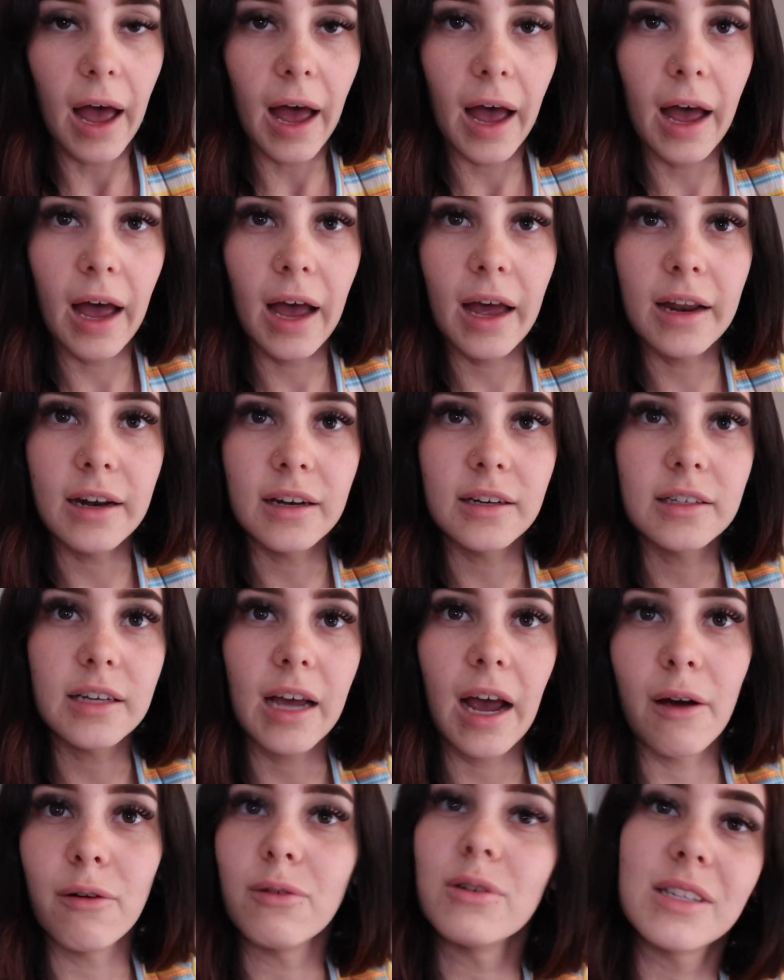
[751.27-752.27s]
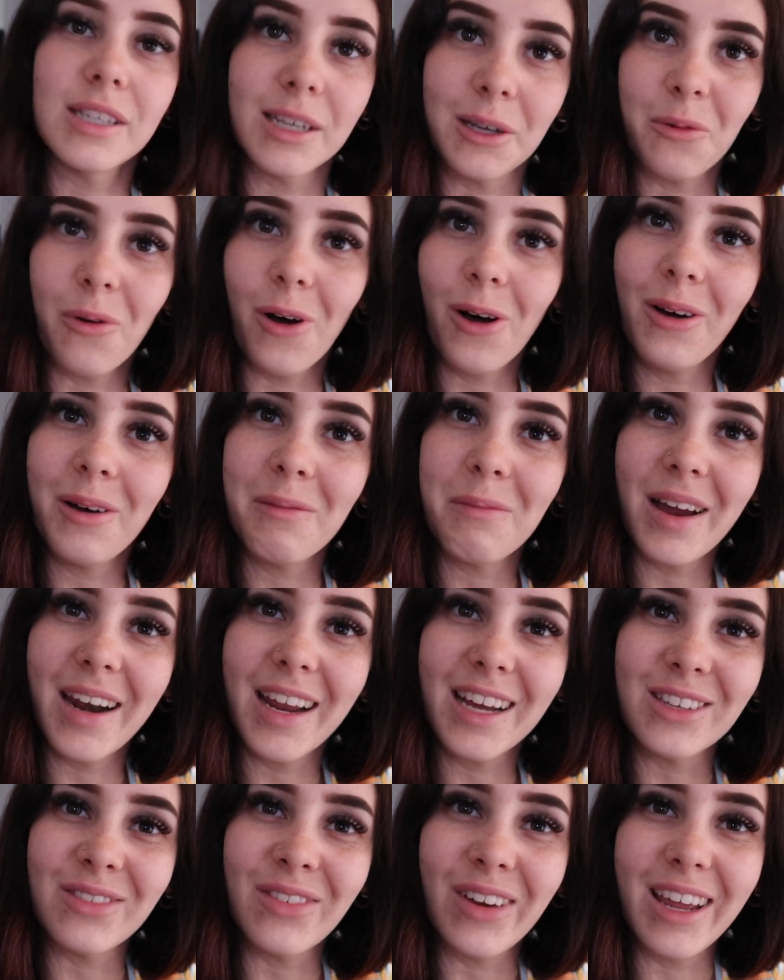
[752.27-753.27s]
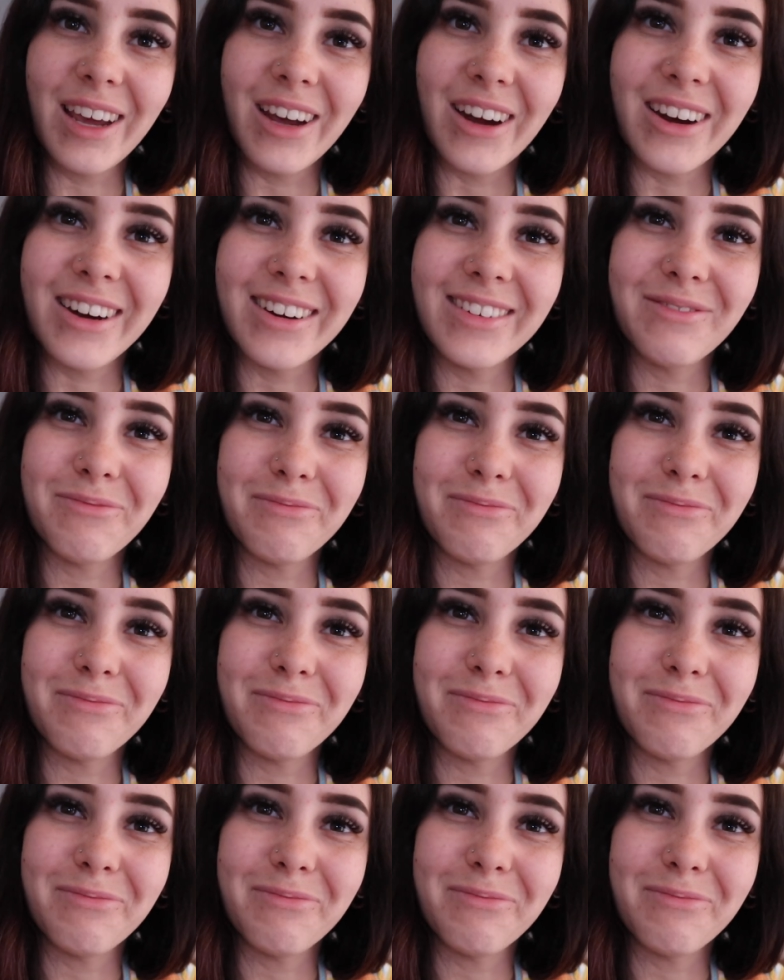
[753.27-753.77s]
and I will see you all in my next video.